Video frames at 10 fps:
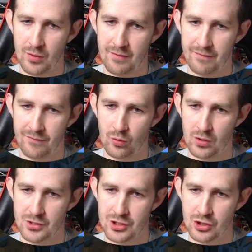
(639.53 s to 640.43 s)
we
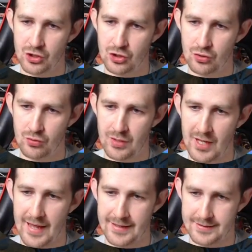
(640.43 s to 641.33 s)
afford to do
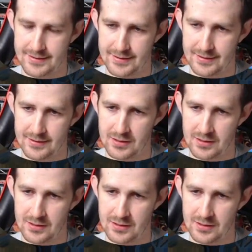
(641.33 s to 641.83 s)
that?